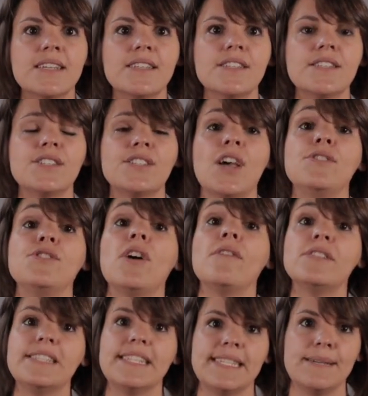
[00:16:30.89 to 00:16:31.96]
So,
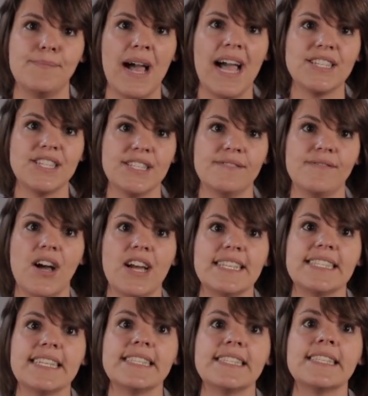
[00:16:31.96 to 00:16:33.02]
novel disimpaction
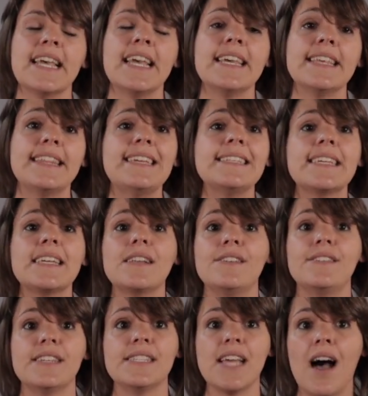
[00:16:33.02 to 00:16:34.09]
devices. These
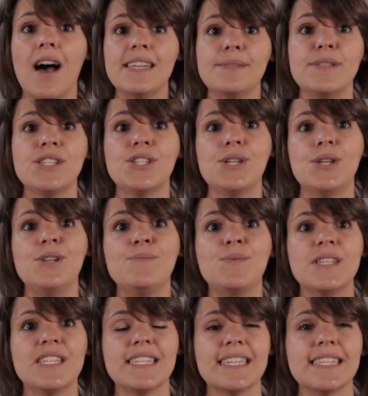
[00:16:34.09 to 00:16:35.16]
include the Tiedemann tube,
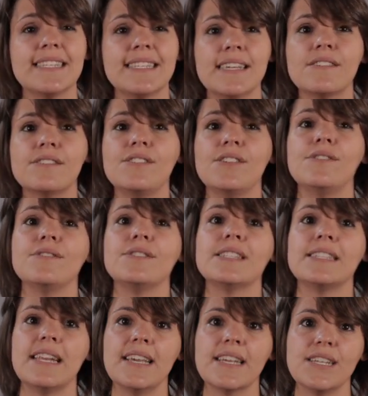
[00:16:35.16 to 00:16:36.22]
which is a single-use
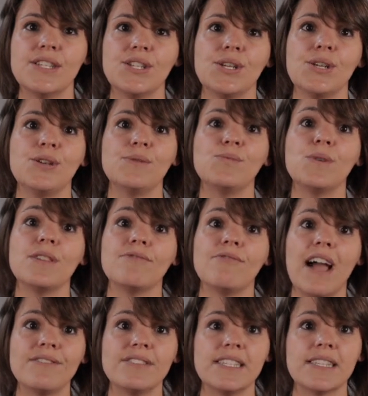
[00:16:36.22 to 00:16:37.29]
silicone tube with a
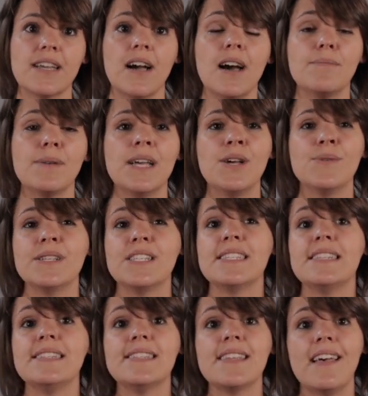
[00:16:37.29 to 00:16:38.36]
rounded cup, which is
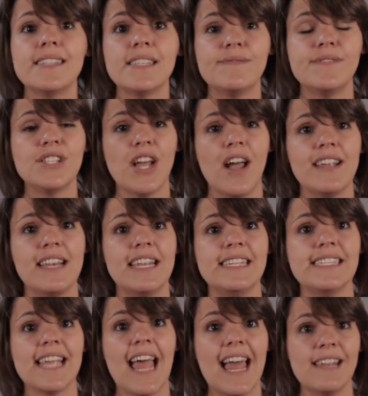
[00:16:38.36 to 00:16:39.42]
inserted
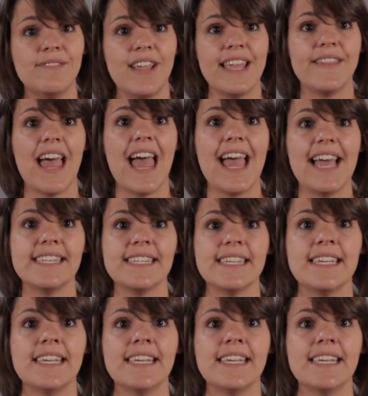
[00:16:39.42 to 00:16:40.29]
vaginally to elevate the head.